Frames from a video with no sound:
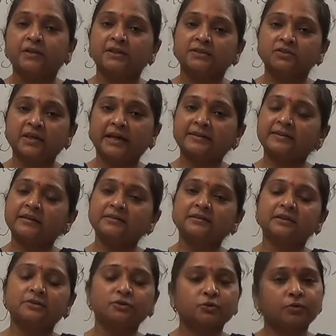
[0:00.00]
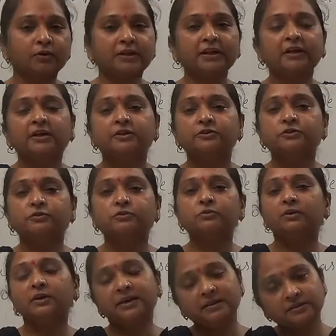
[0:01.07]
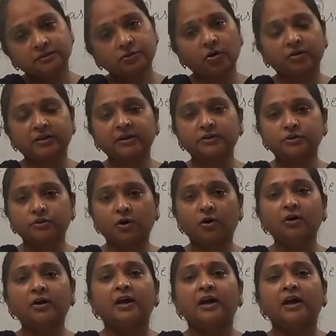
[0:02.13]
Jack tells the story to his daughter Jo,